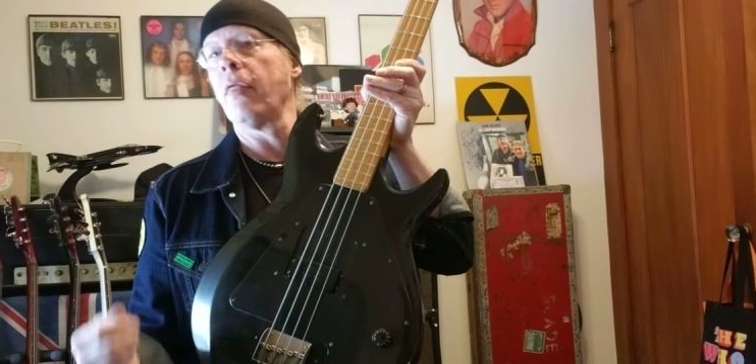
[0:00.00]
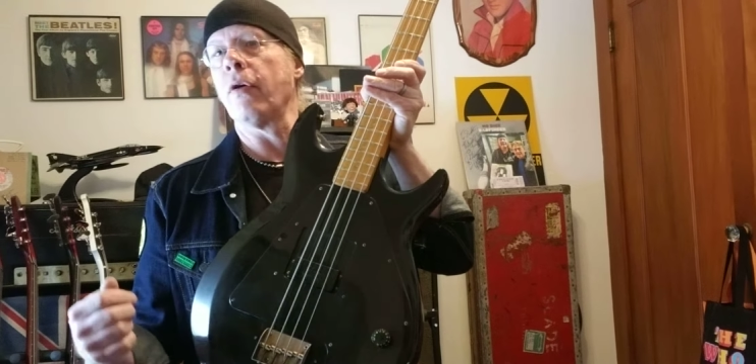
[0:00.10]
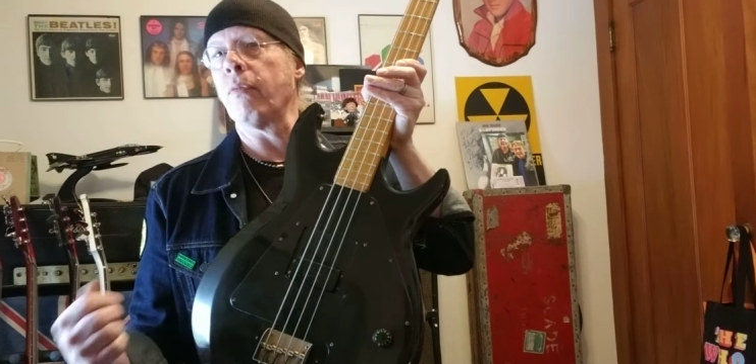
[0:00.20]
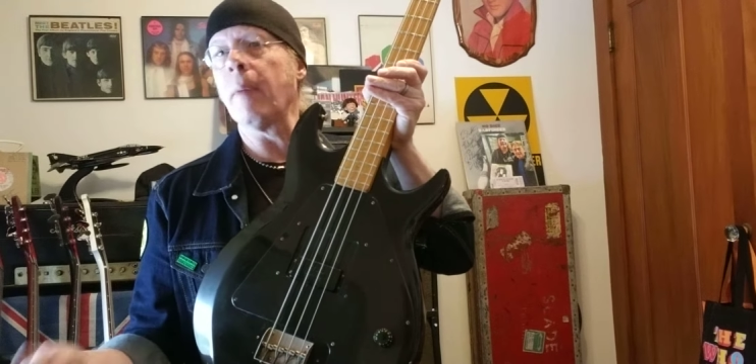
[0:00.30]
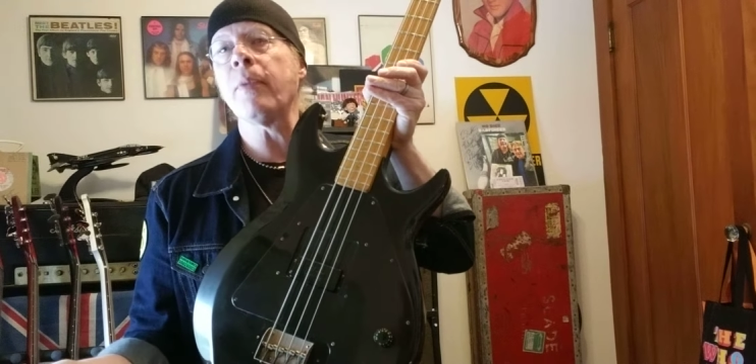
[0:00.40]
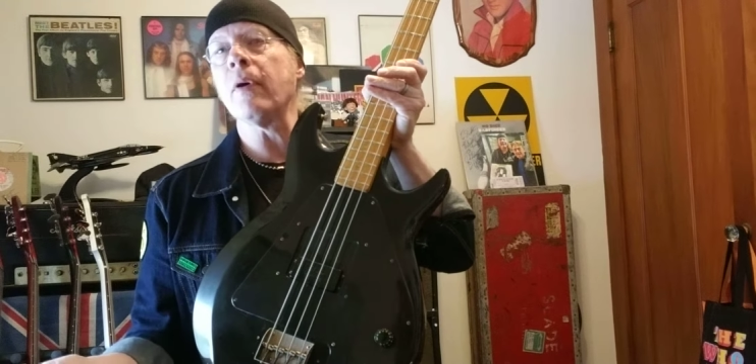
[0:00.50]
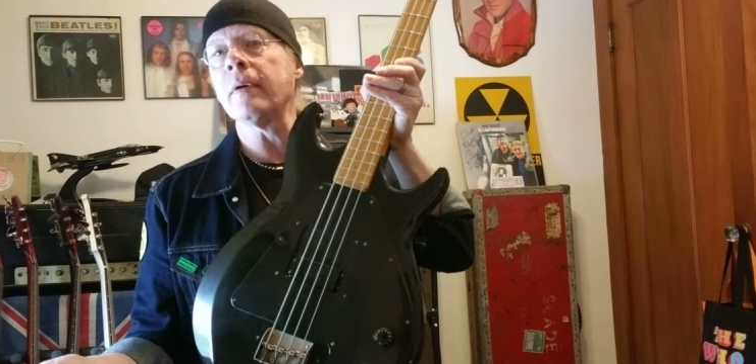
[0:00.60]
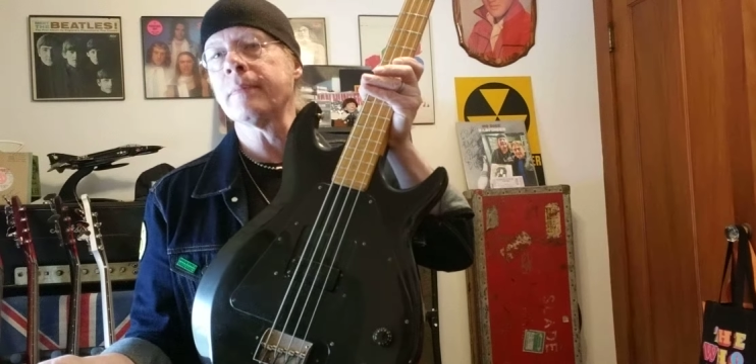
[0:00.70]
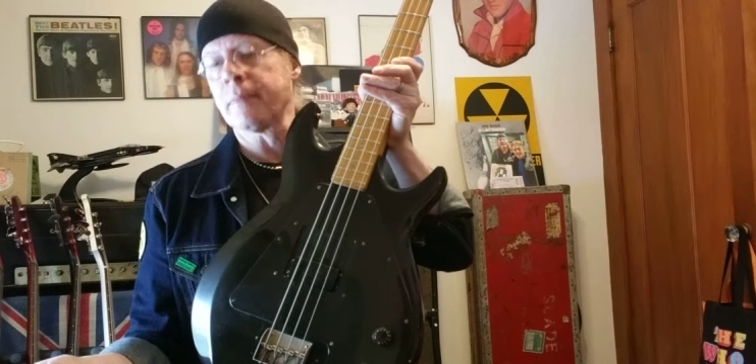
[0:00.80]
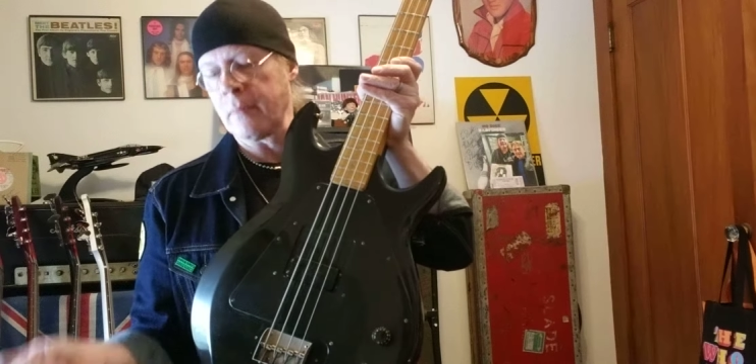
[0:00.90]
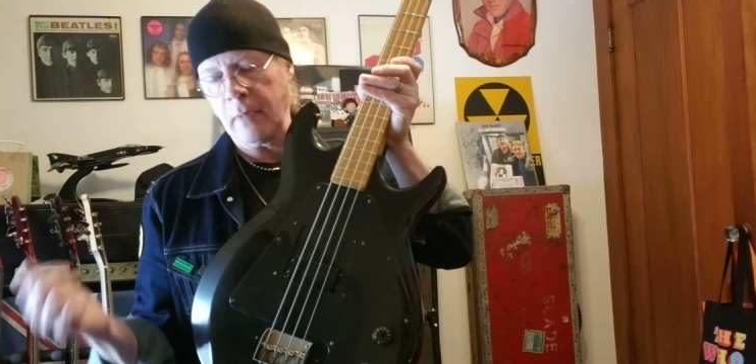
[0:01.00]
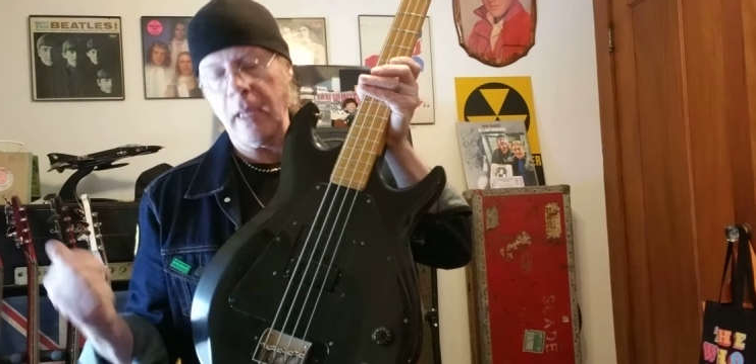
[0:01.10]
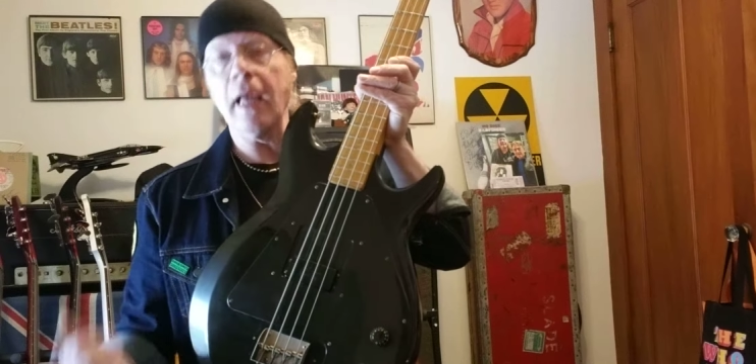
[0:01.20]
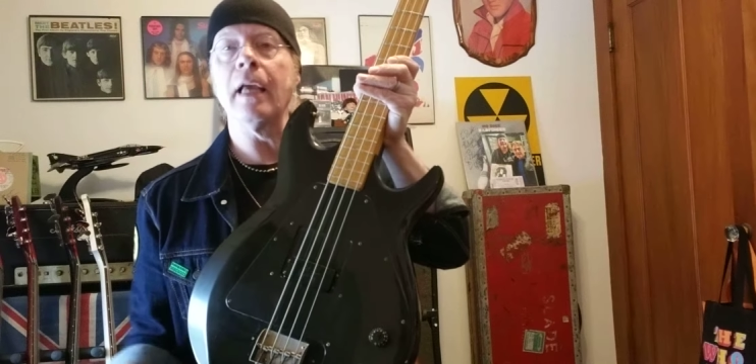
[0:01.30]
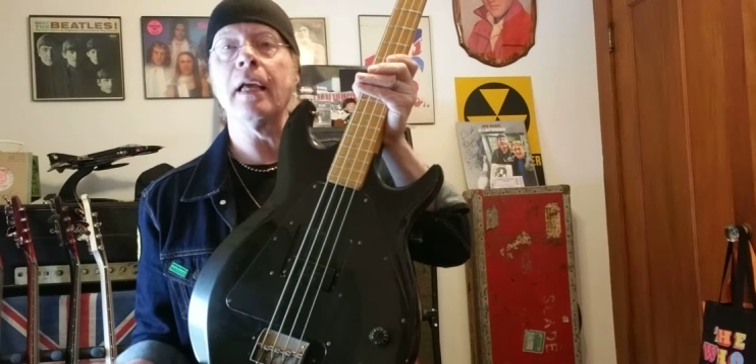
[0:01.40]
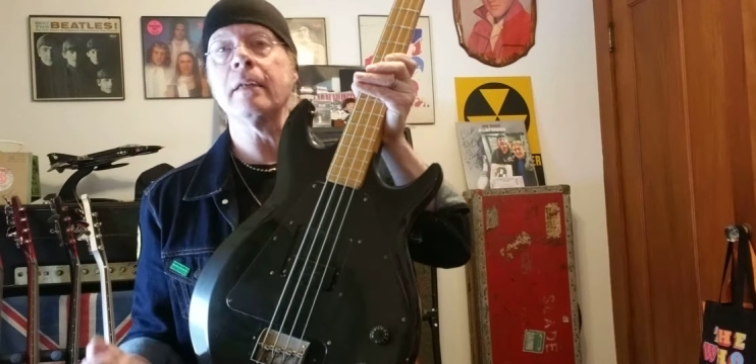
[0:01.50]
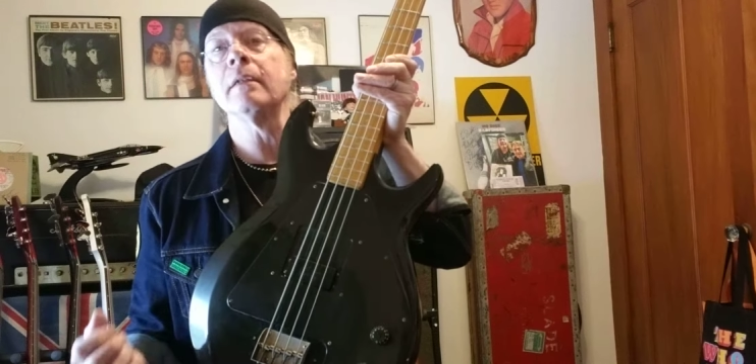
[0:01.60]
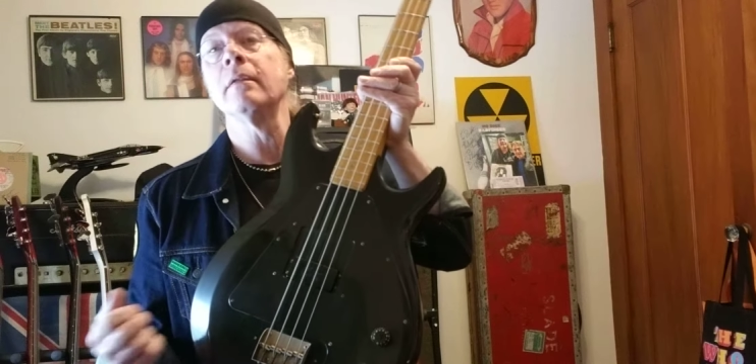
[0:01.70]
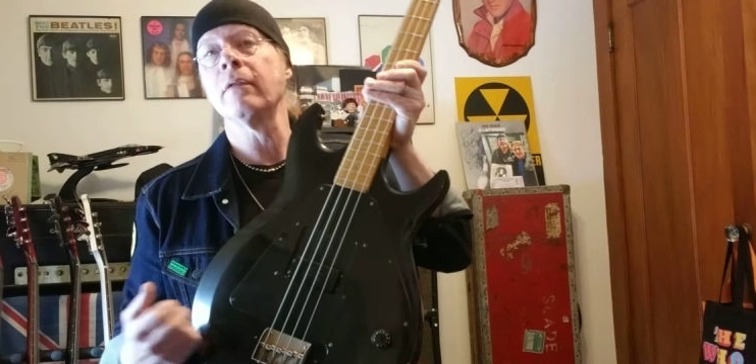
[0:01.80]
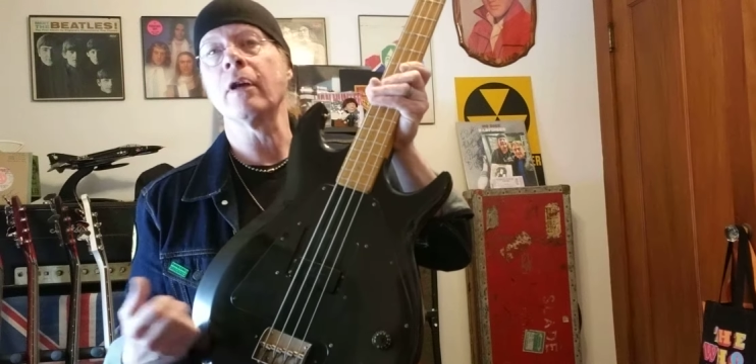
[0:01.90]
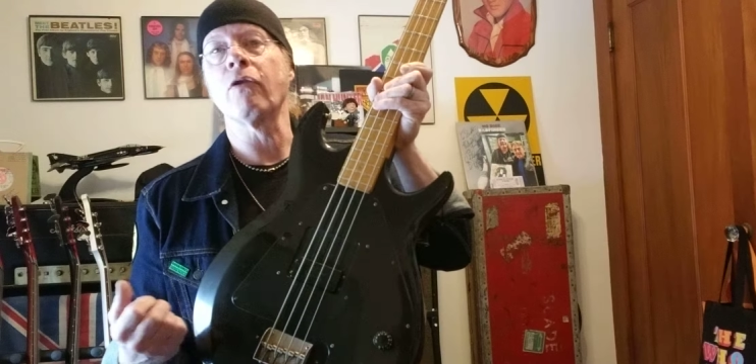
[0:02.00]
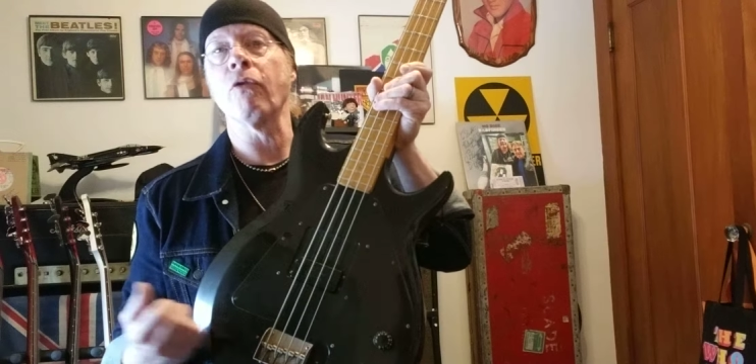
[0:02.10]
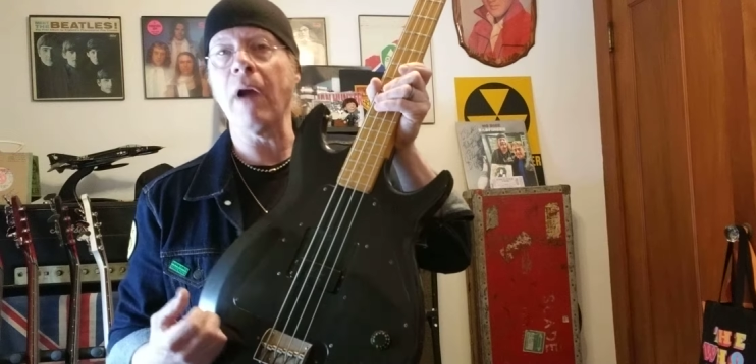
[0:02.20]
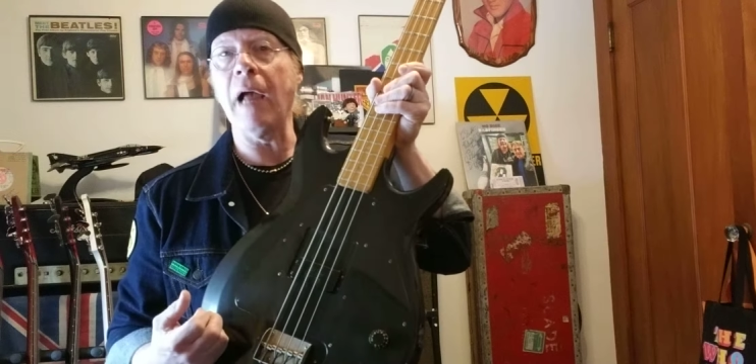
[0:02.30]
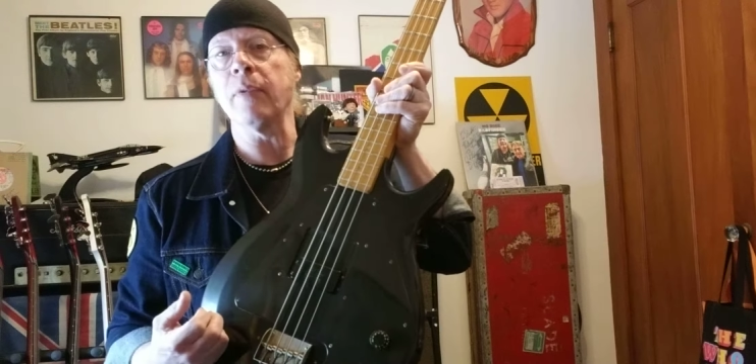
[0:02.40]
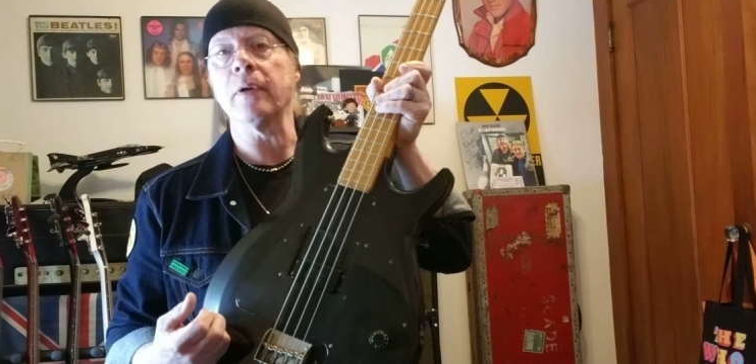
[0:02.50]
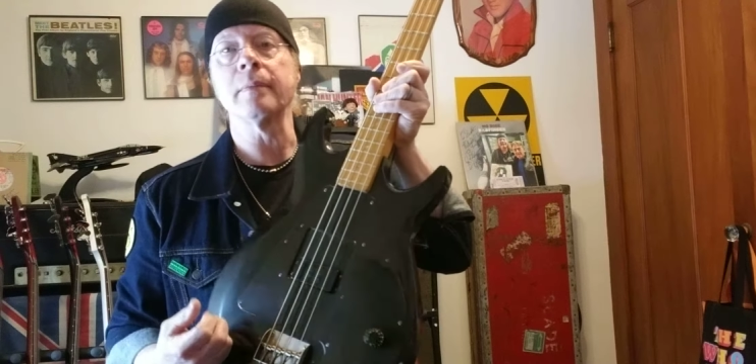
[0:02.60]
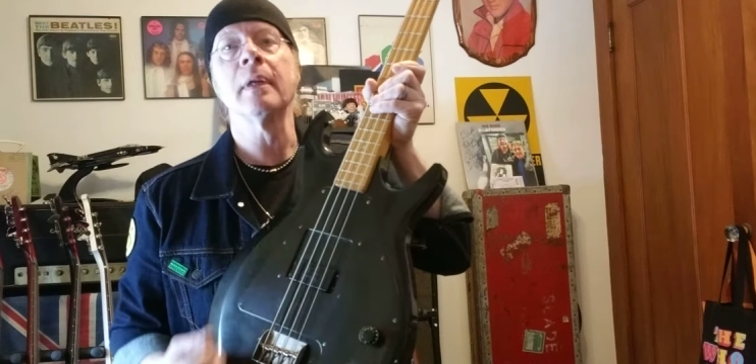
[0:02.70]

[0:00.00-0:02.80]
the Ripper, and the Grabber.